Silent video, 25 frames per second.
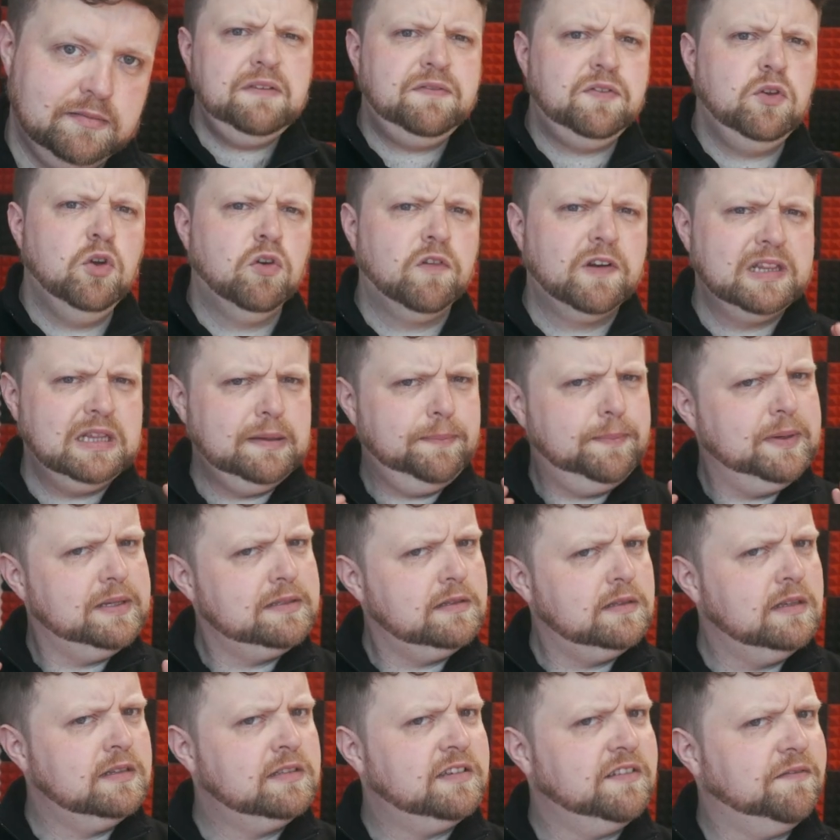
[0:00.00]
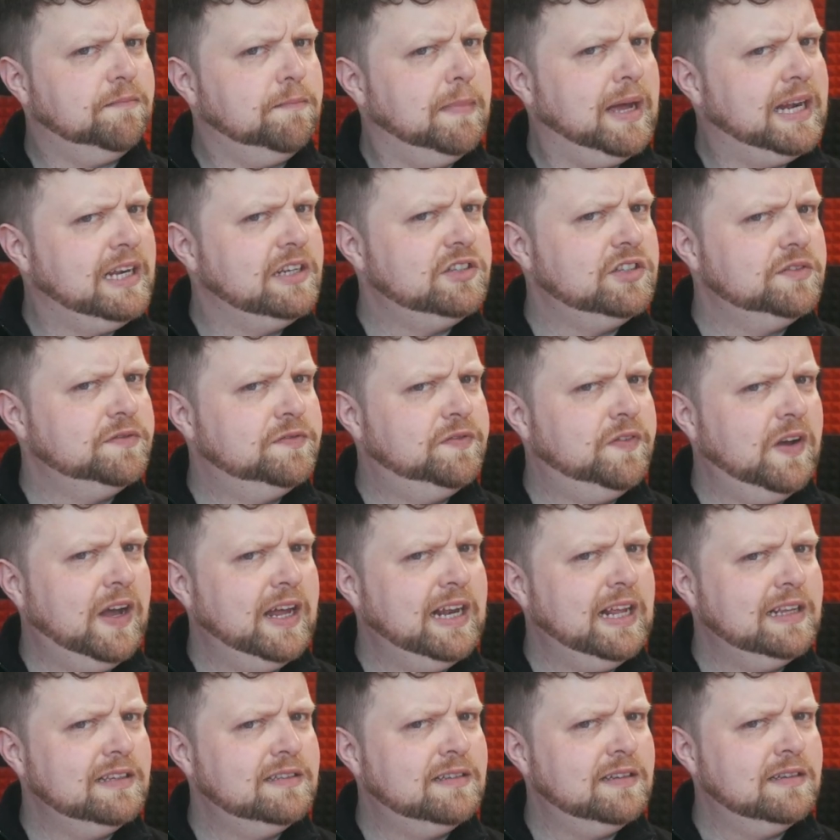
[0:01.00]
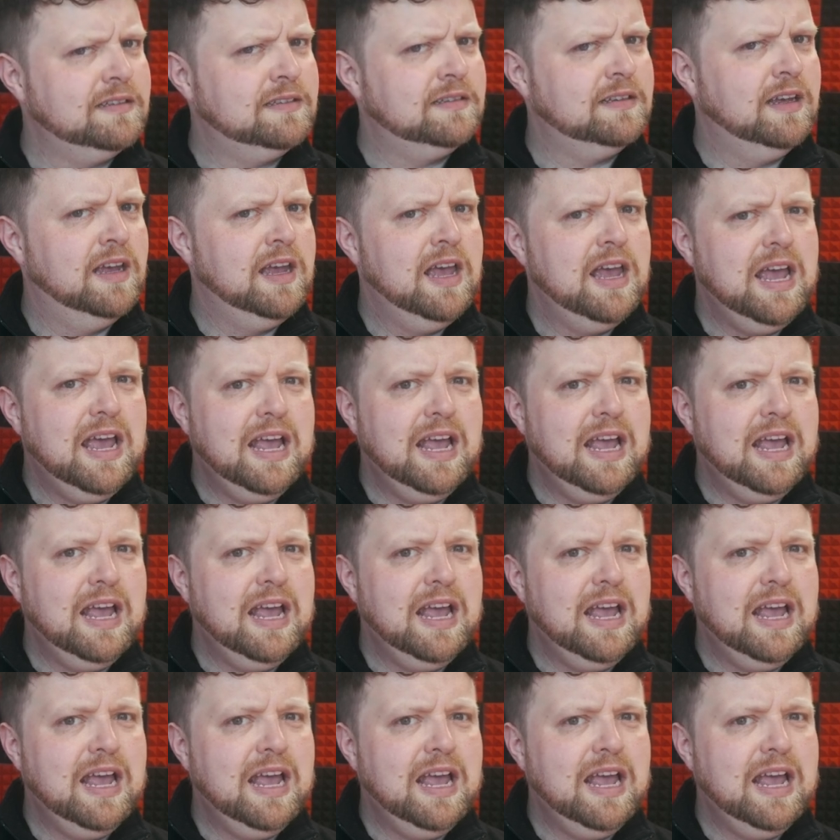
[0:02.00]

If you're in the business of managing finances,